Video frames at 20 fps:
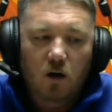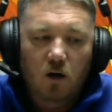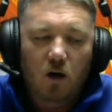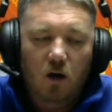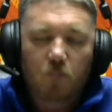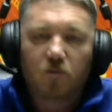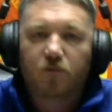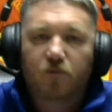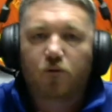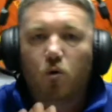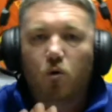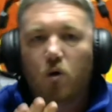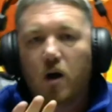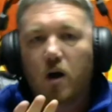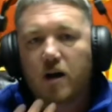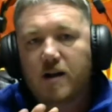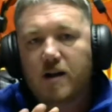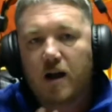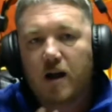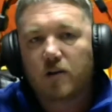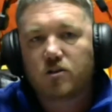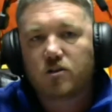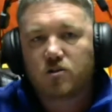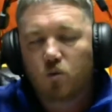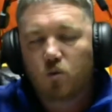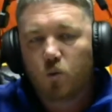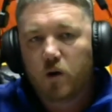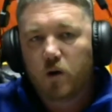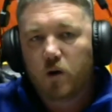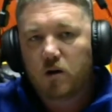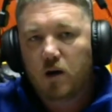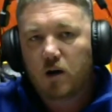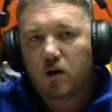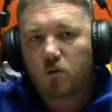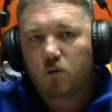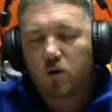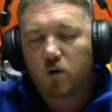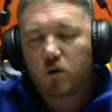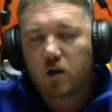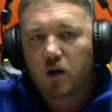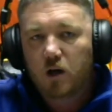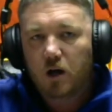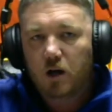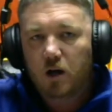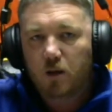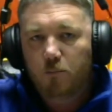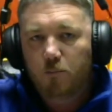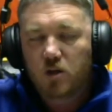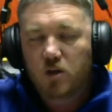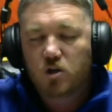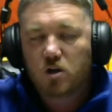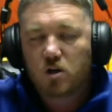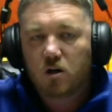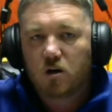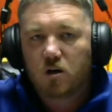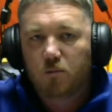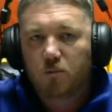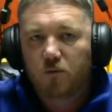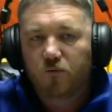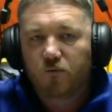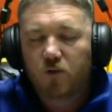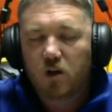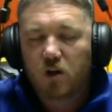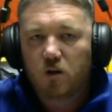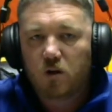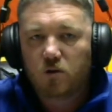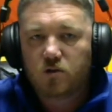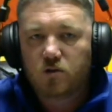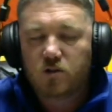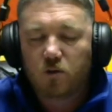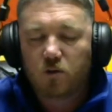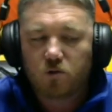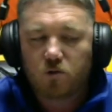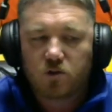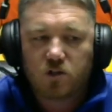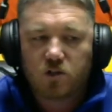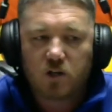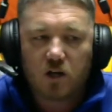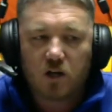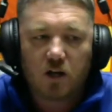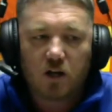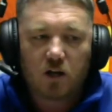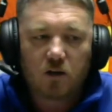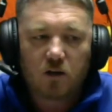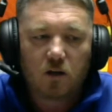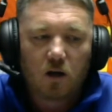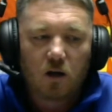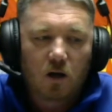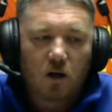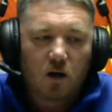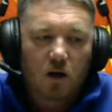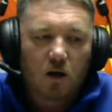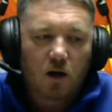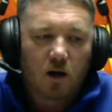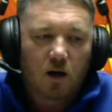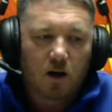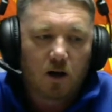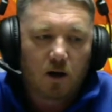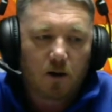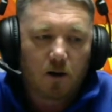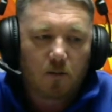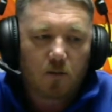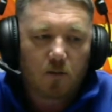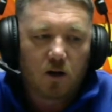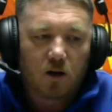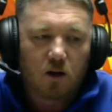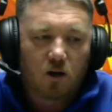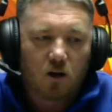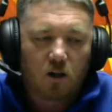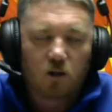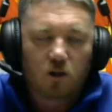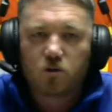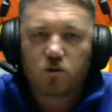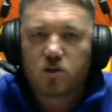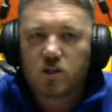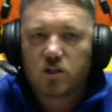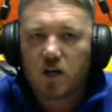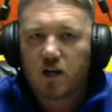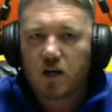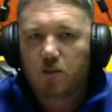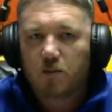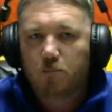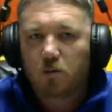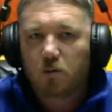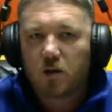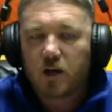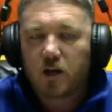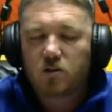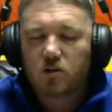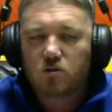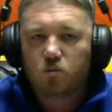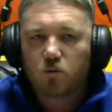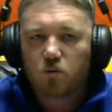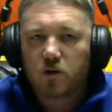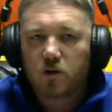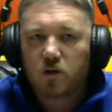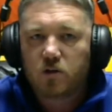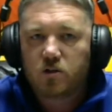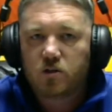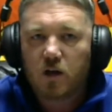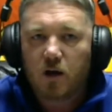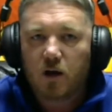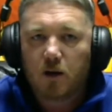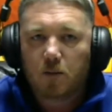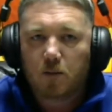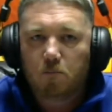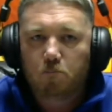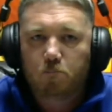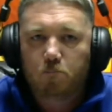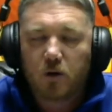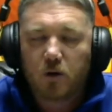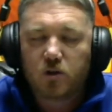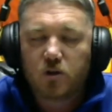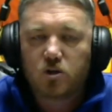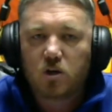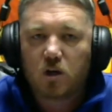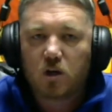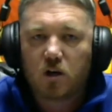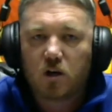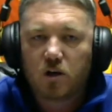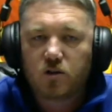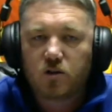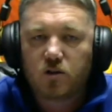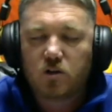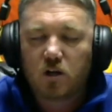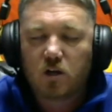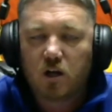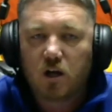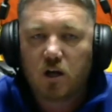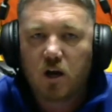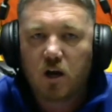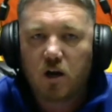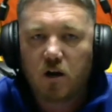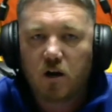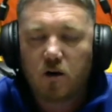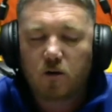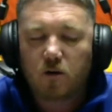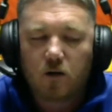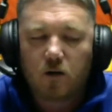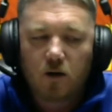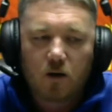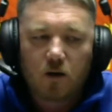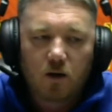Uh, before I announce the winner, I want to uh, mention a couple videos that were sent in. Uh, in a close second place was uh, Budget Guns and Gear.